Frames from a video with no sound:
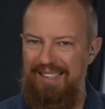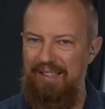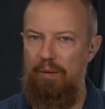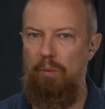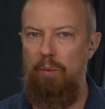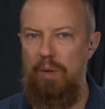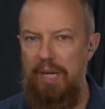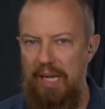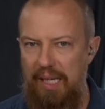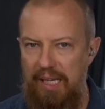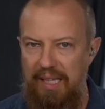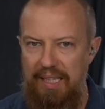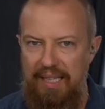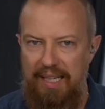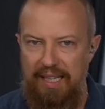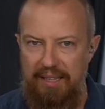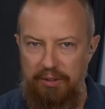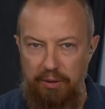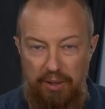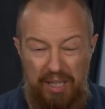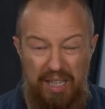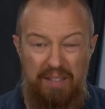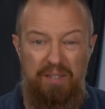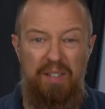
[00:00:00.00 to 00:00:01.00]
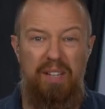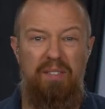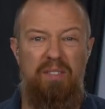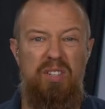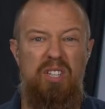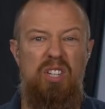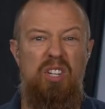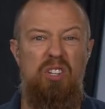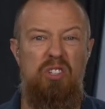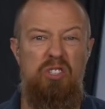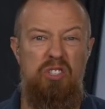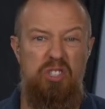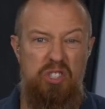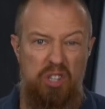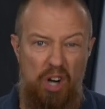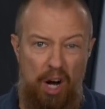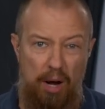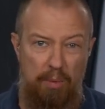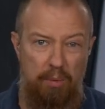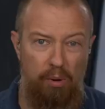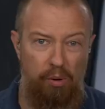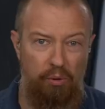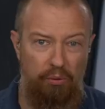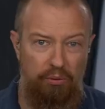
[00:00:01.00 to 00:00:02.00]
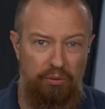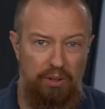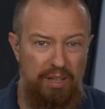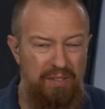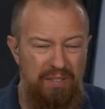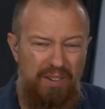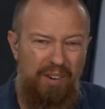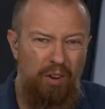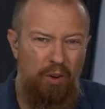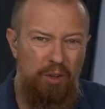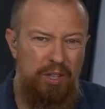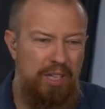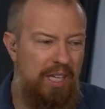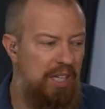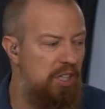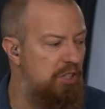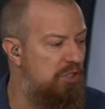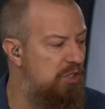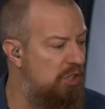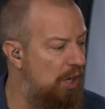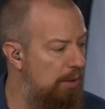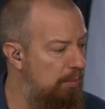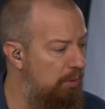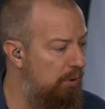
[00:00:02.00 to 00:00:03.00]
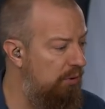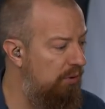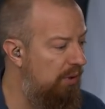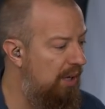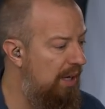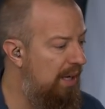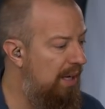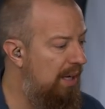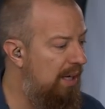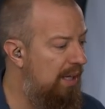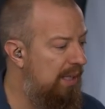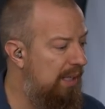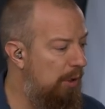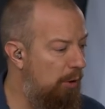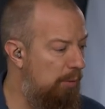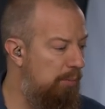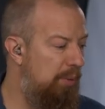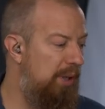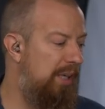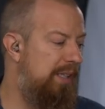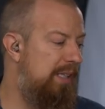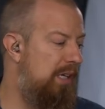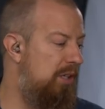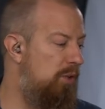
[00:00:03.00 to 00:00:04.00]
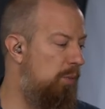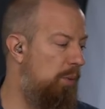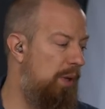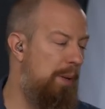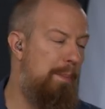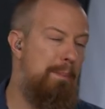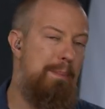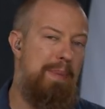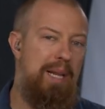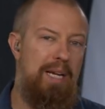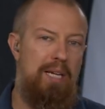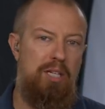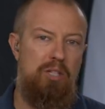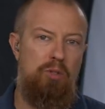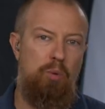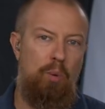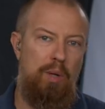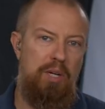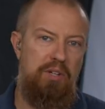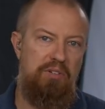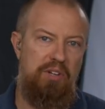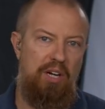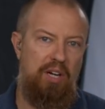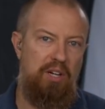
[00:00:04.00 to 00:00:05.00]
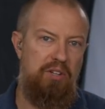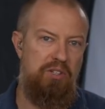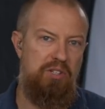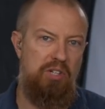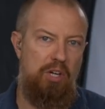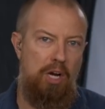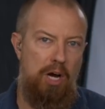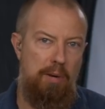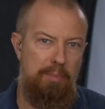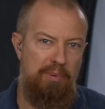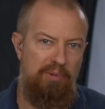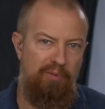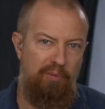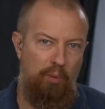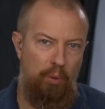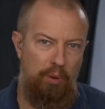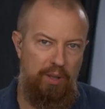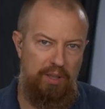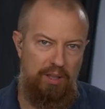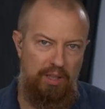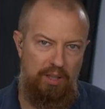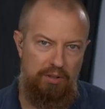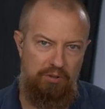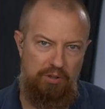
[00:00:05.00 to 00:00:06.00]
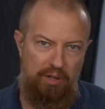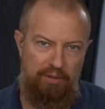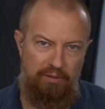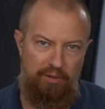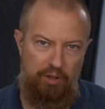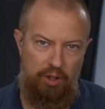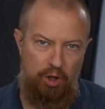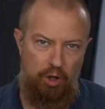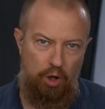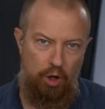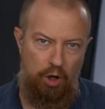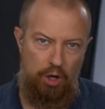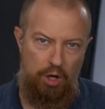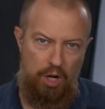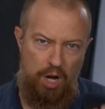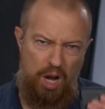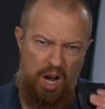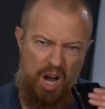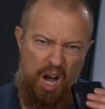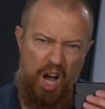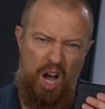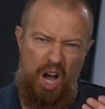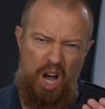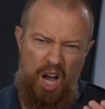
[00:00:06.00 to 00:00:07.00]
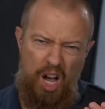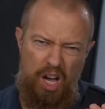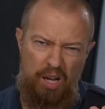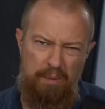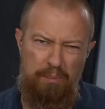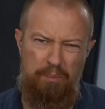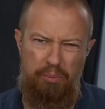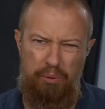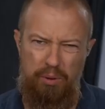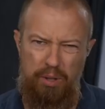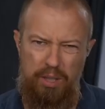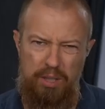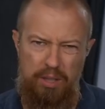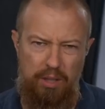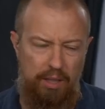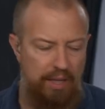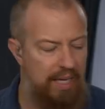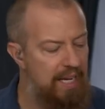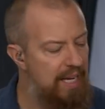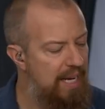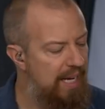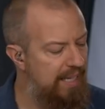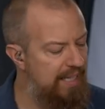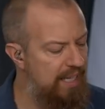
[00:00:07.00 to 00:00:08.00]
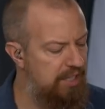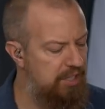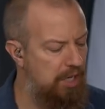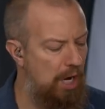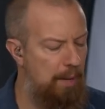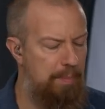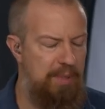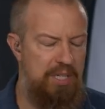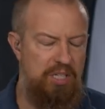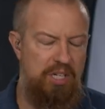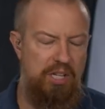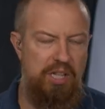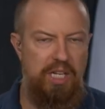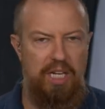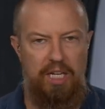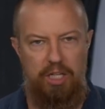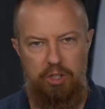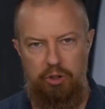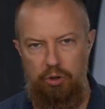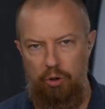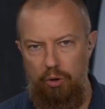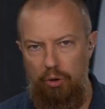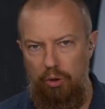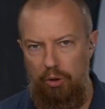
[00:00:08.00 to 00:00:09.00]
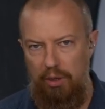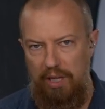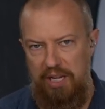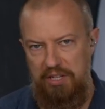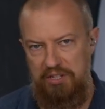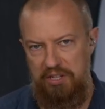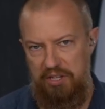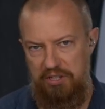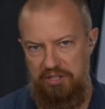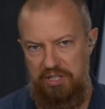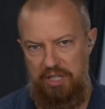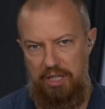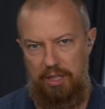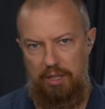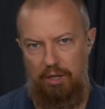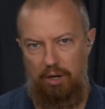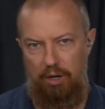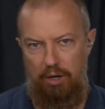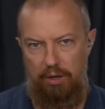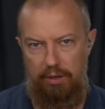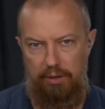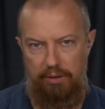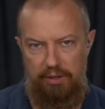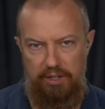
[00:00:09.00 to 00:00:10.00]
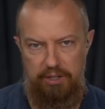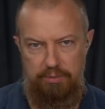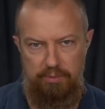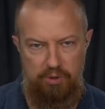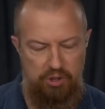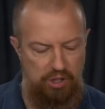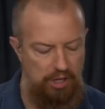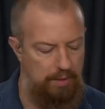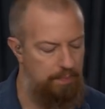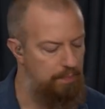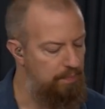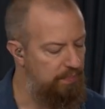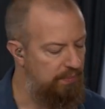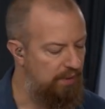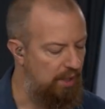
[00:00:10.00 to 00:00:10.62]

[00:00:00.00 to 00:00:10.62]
We're not going to get there. Even if it just doubles, even all you get is doubles, that would bring it down to what, a minute and 20 seconds to copy 40 gigs off of the card. Huh, pretty good. And that's copying to the internal SSD on this machine.